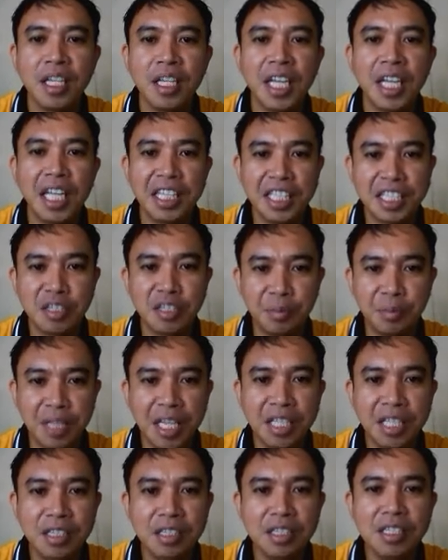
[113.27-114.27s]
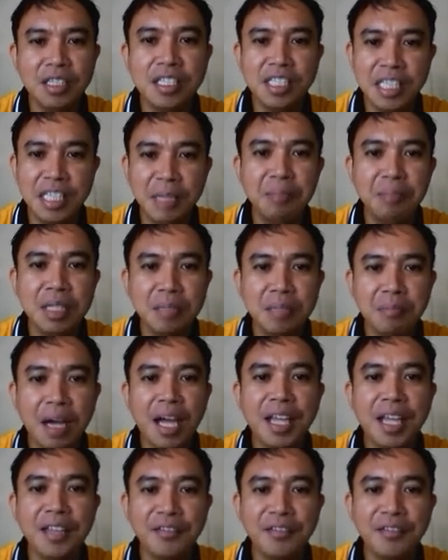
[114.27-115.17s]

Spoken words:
It is obtained simply by